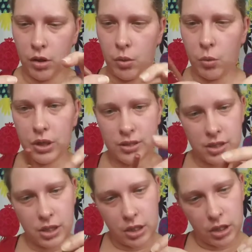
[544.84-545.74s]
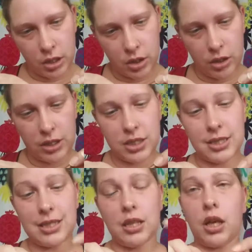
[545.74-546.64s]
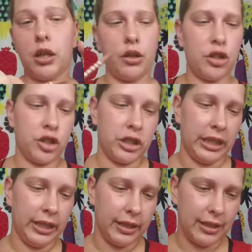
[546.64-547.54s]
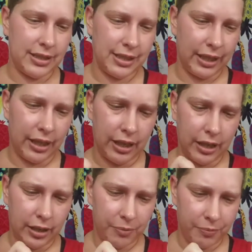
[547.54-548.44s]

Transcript: What is the... This is in the color Chic. It's like a